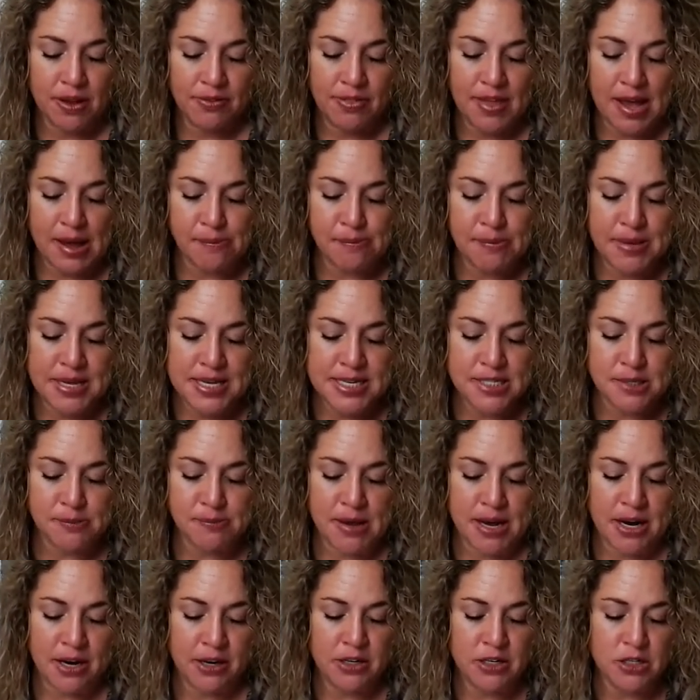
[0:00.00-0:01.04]
that Ms.
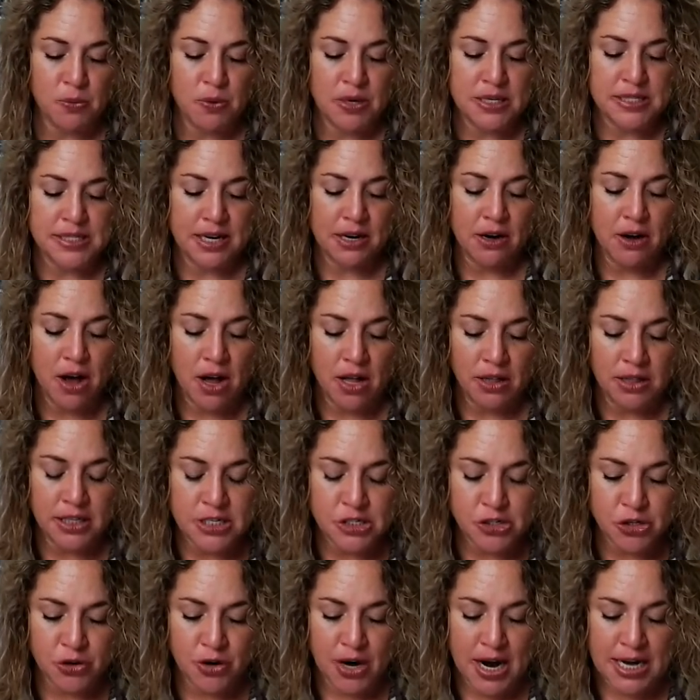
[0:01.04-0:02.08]
Mears was a
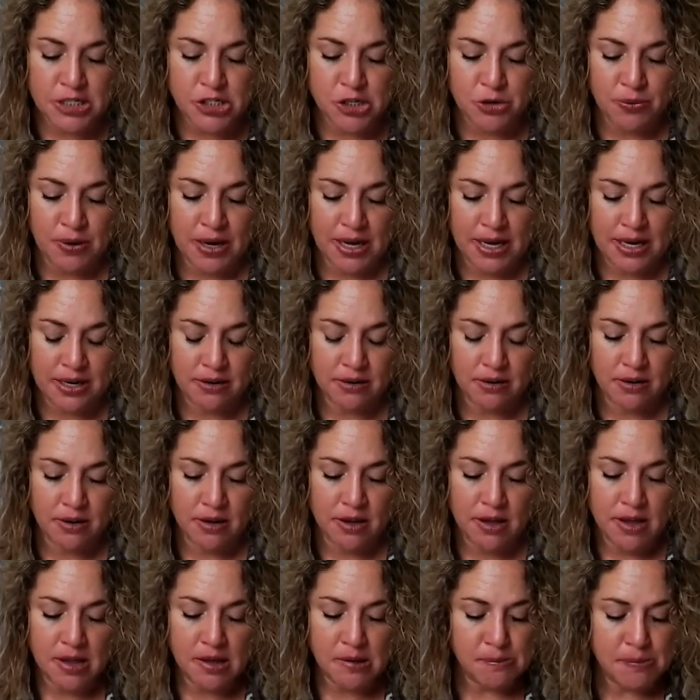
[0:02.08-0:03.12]
college graduate,
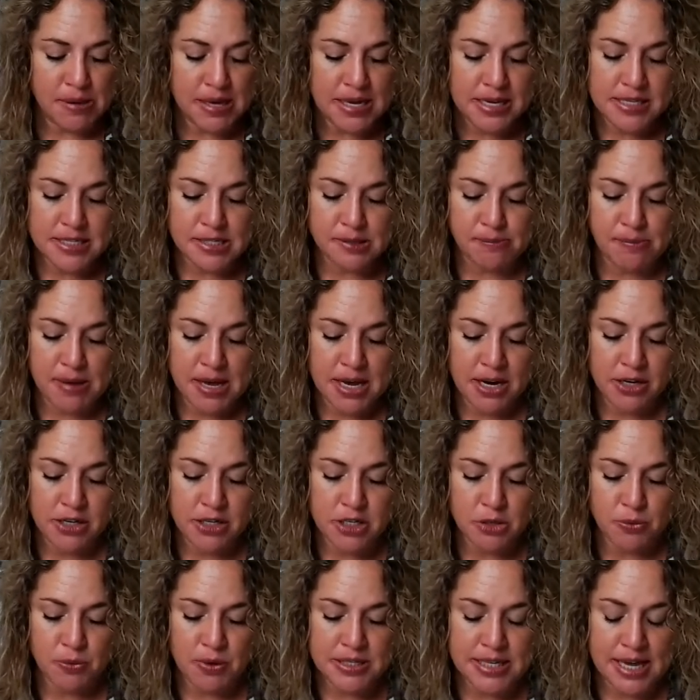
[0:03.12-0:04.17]
Ms.
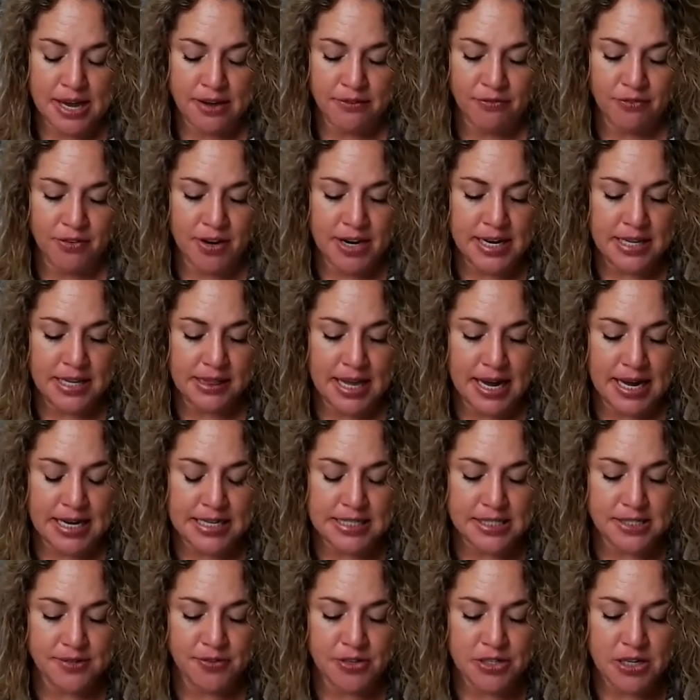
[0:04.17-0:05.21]
Mears was a
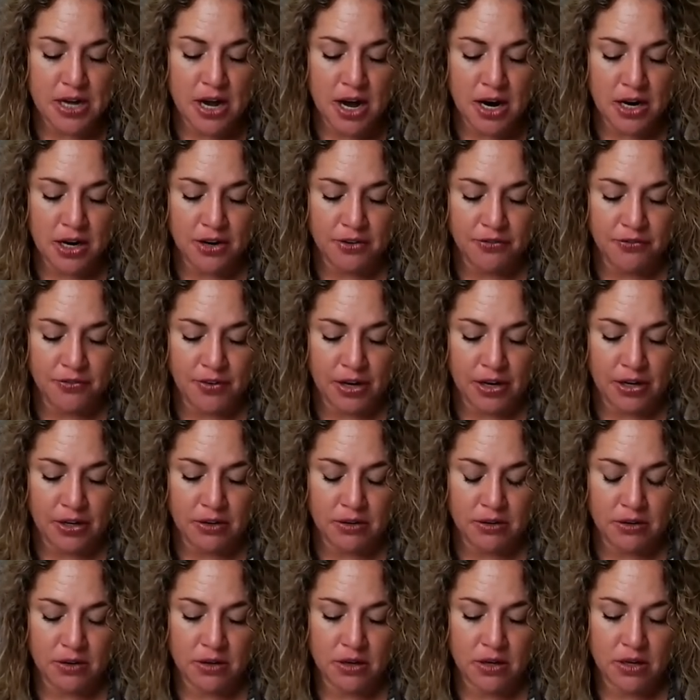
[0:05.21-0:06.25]
freelance photographer.
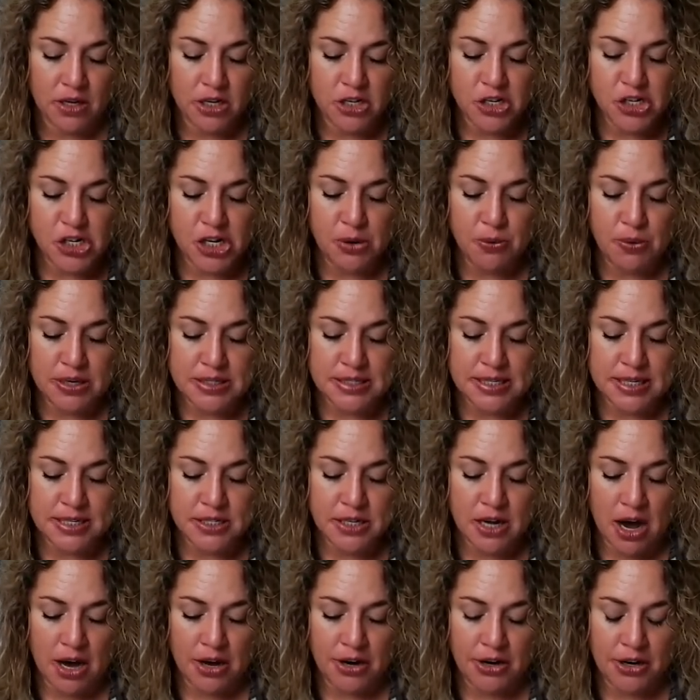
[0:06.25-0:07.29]
She was a
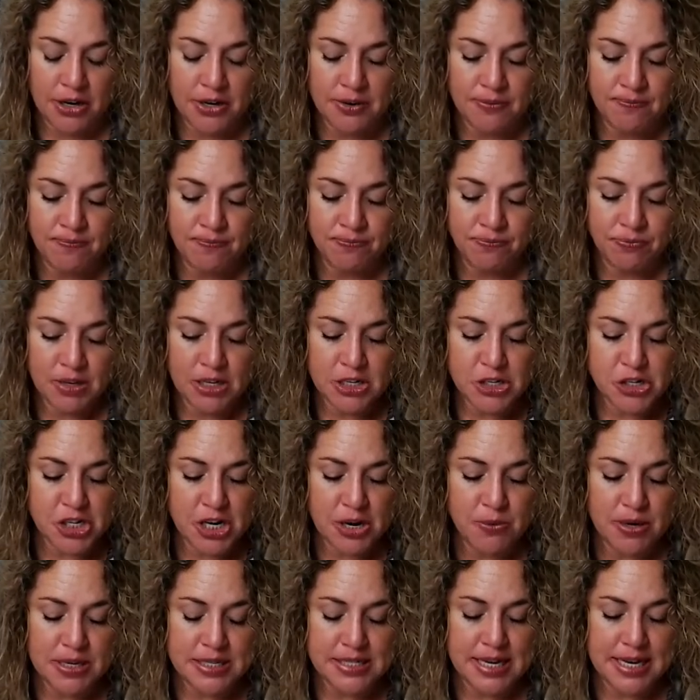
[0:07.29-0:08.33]
daughter, she
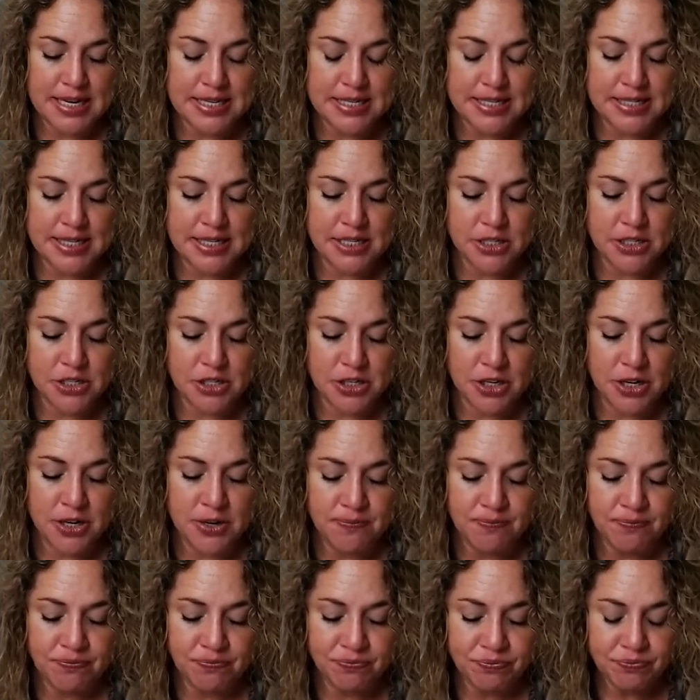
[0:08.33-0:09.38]
was a
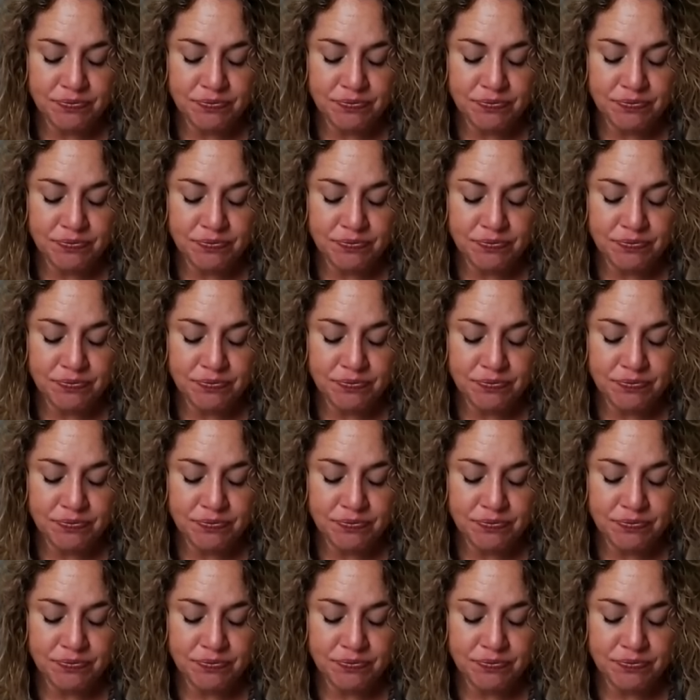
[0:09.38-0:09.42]
sister,